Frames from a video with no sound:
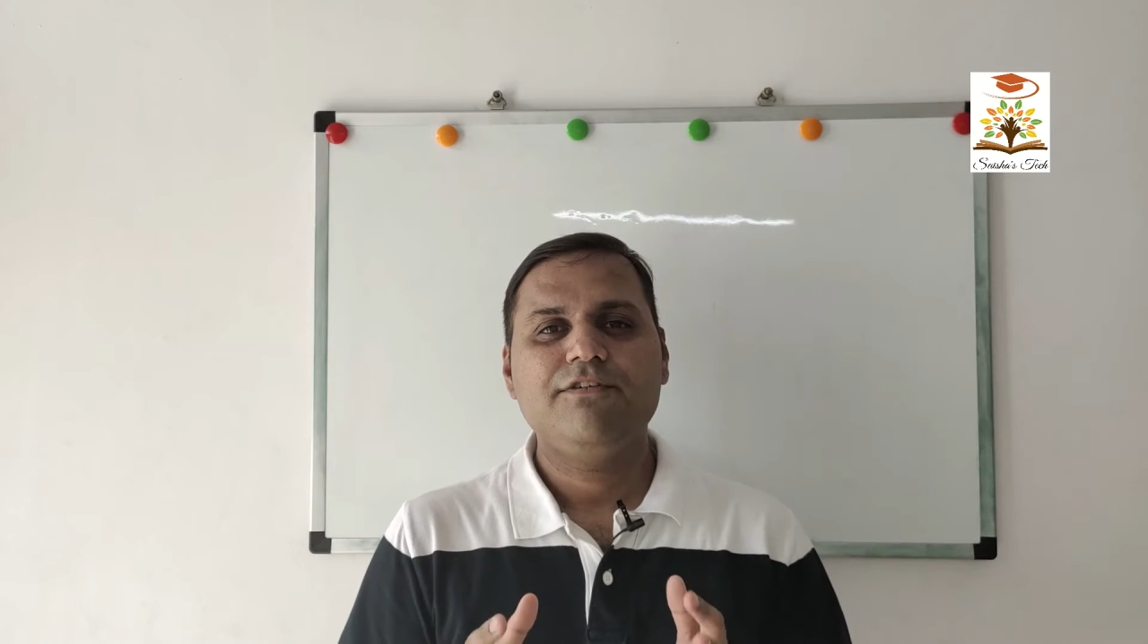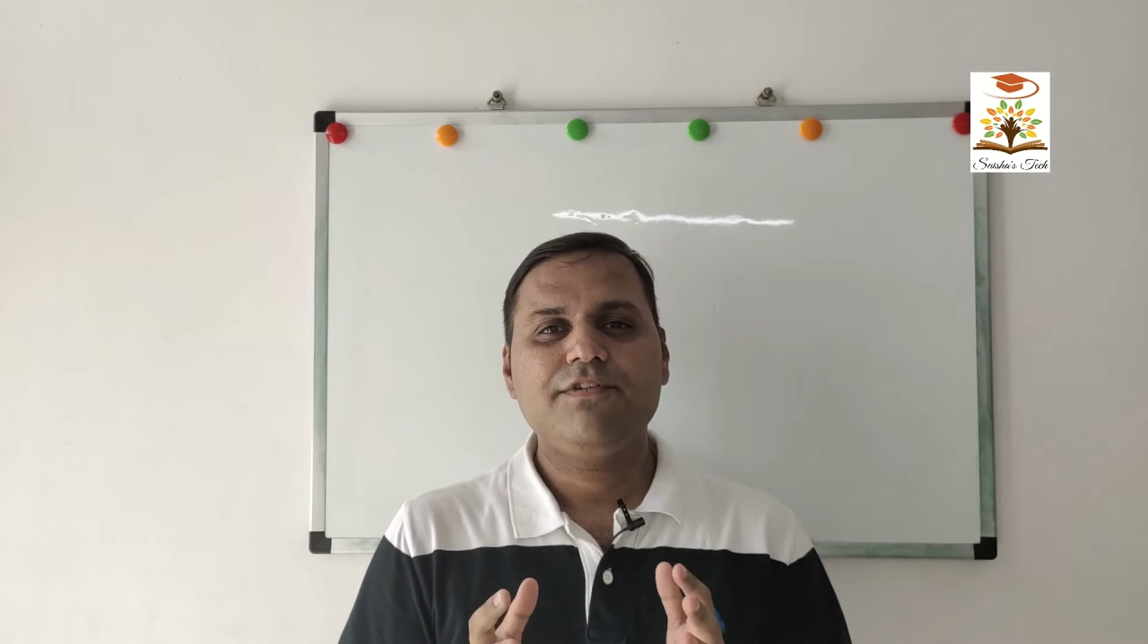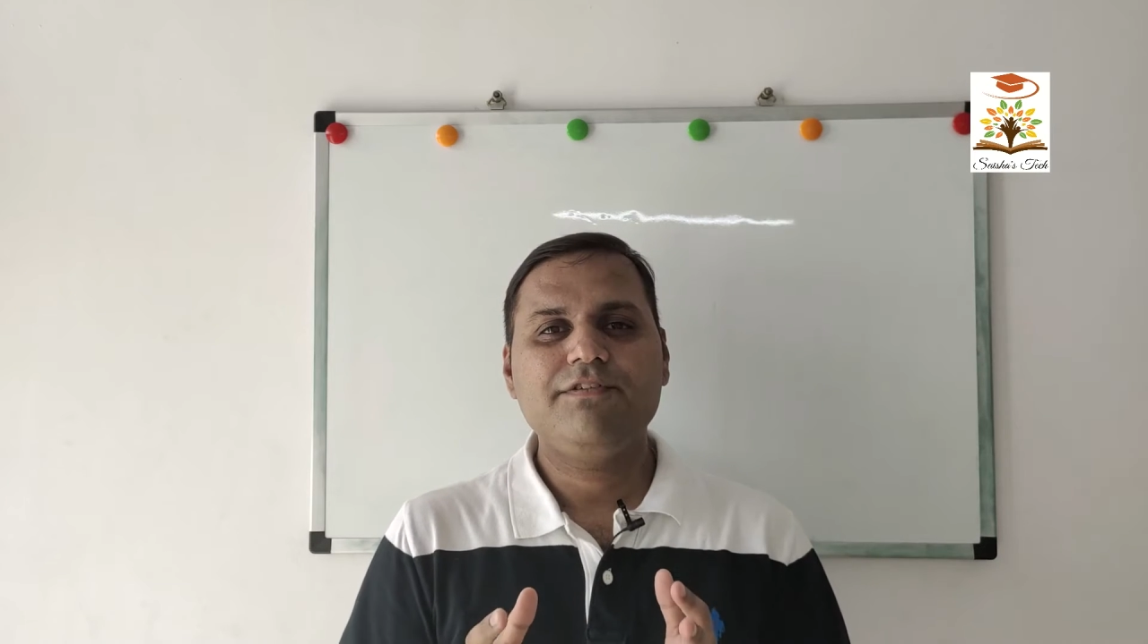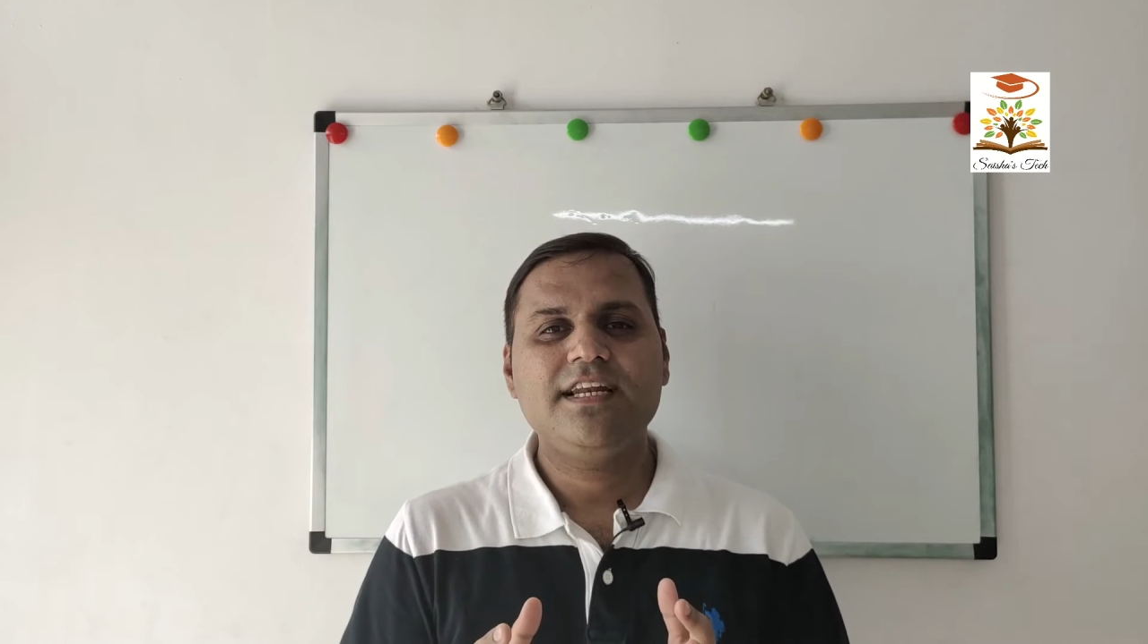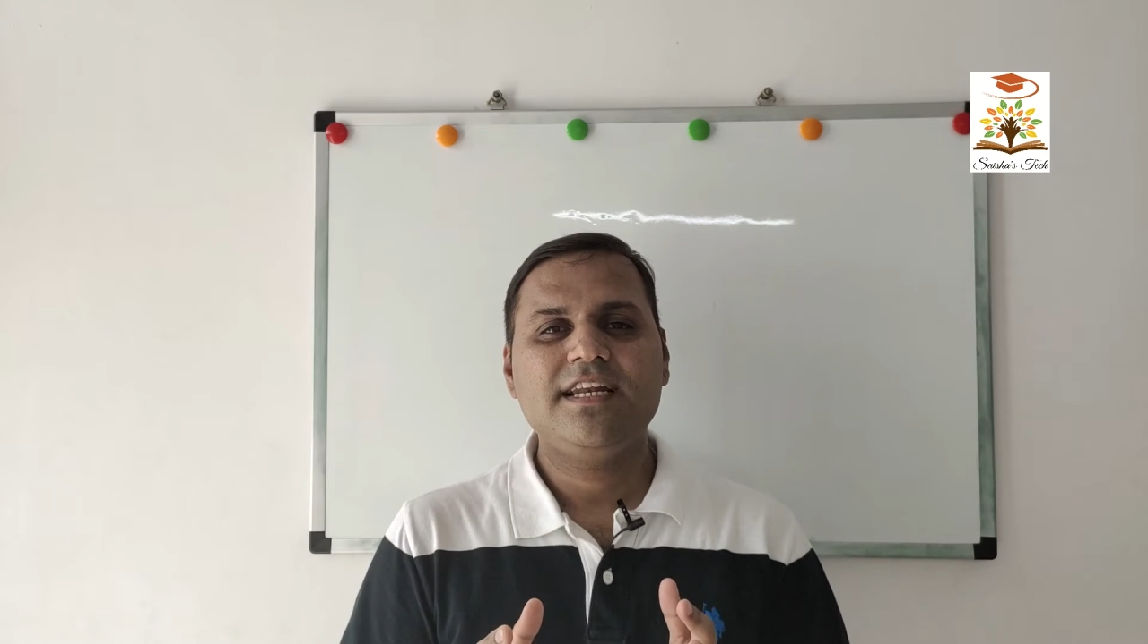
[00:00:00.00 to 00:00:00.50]

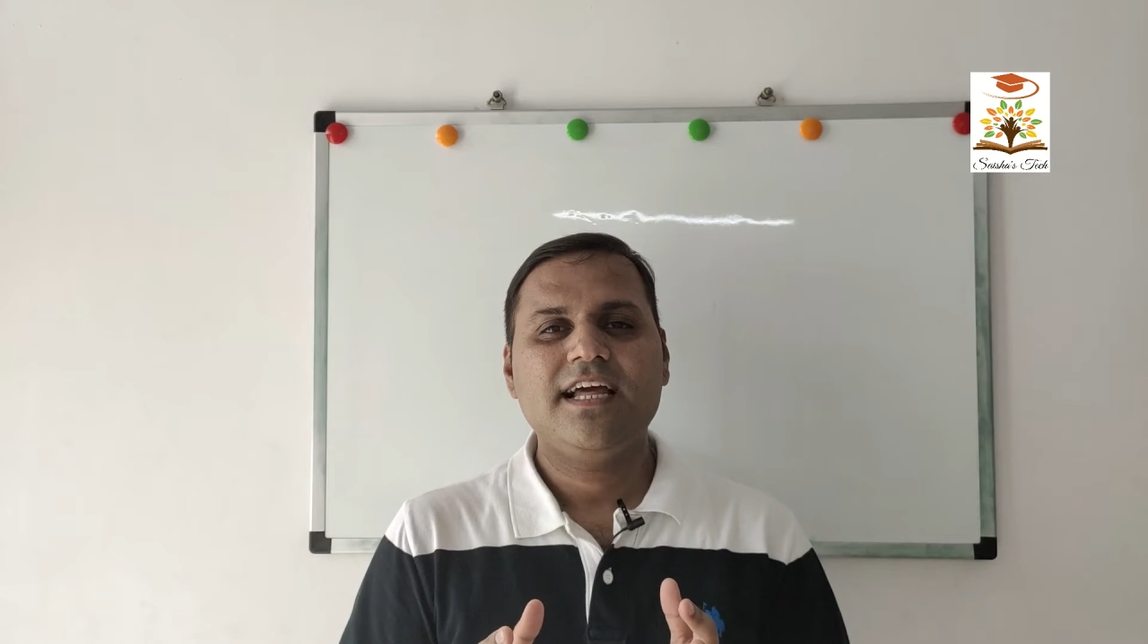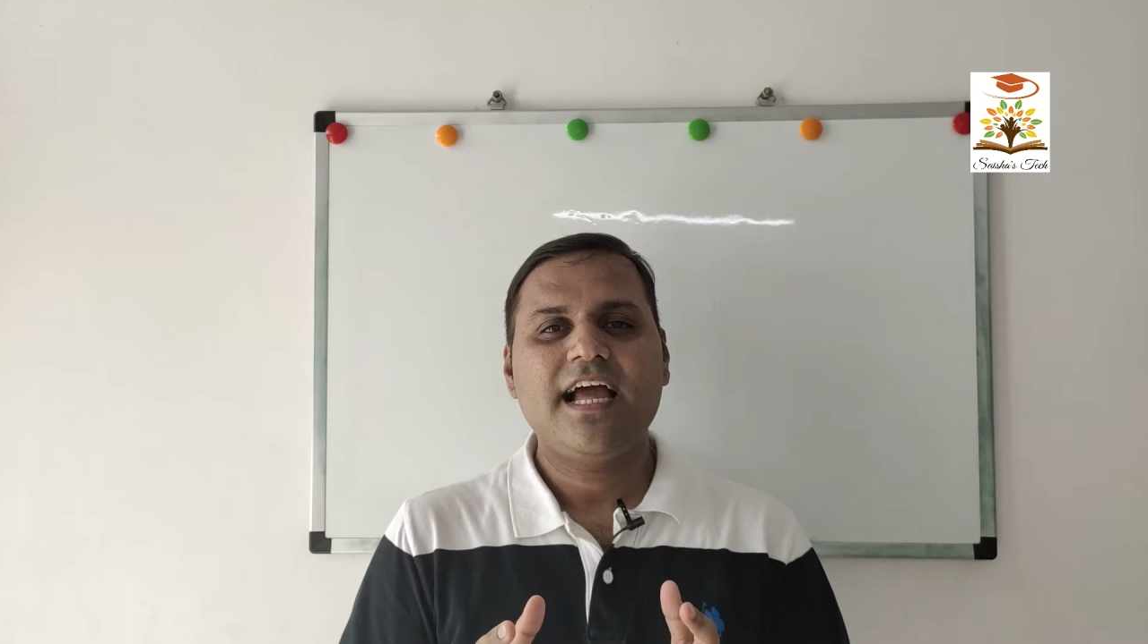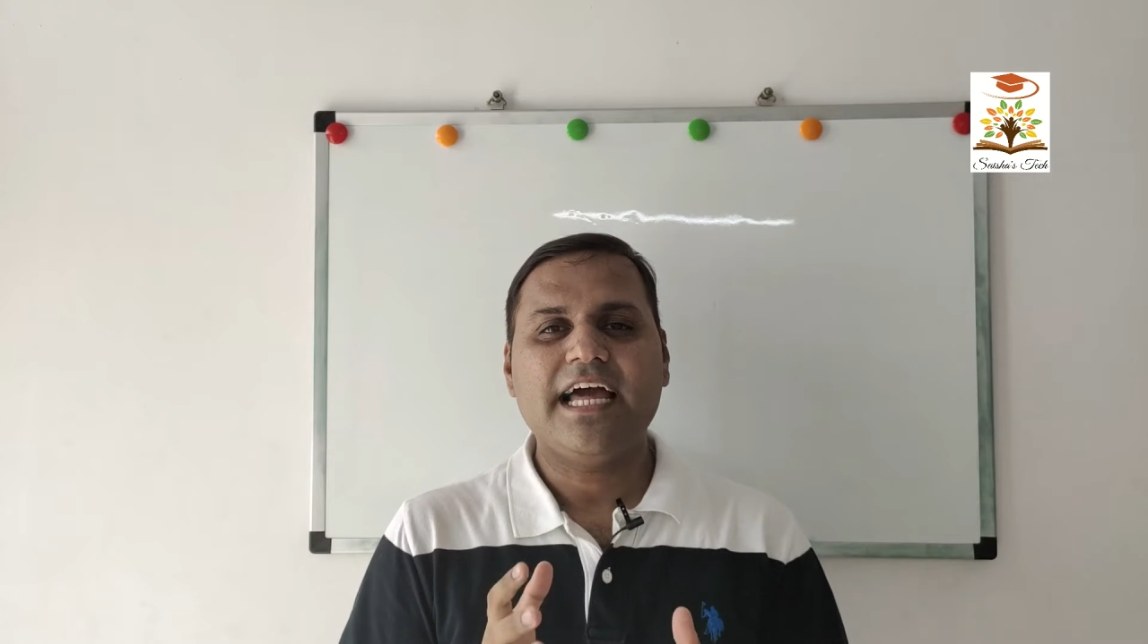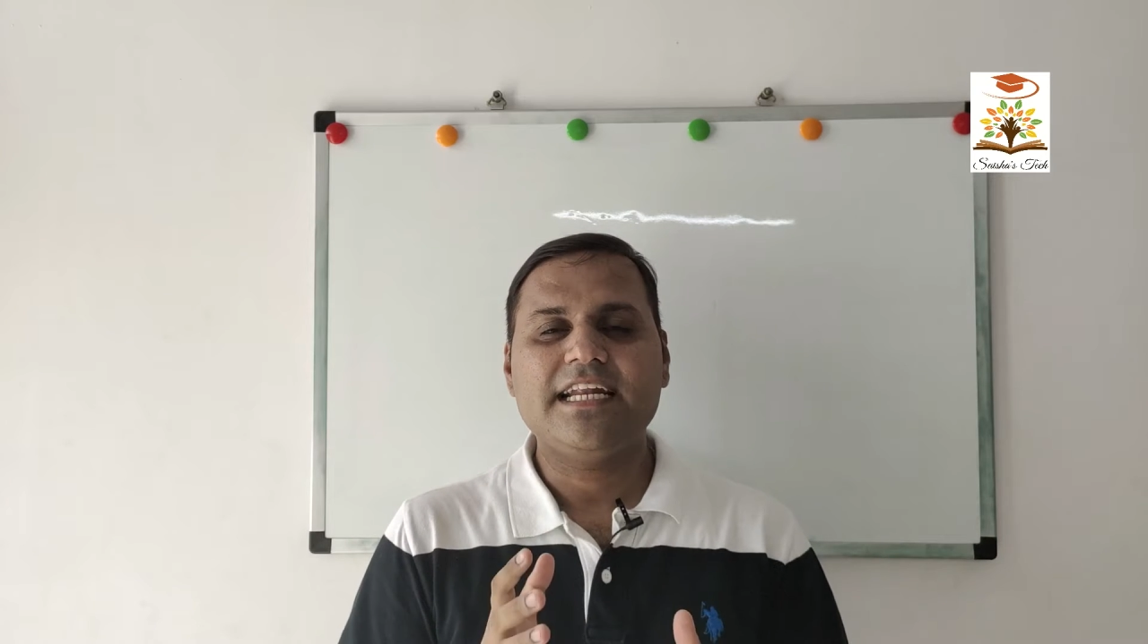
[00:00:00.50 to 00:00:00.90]
we will